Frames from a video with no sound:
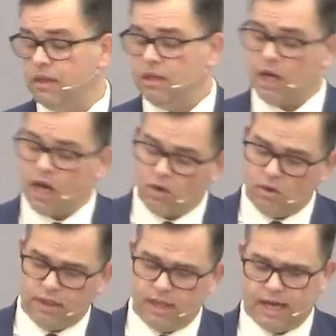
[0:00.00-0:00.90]
Not
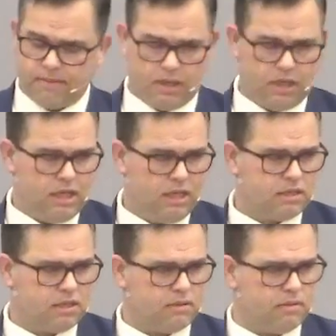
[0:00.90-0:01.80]
only that, but he needs
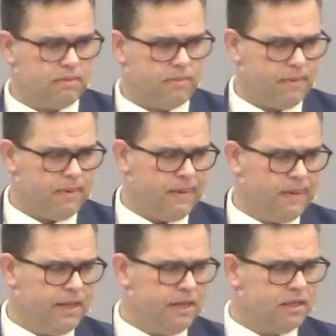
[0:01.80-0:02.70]
to
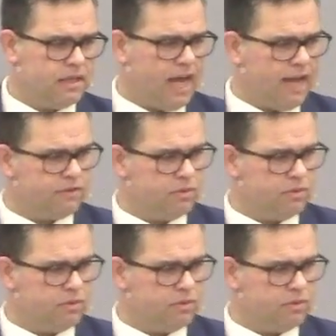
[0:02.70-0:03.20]
to have some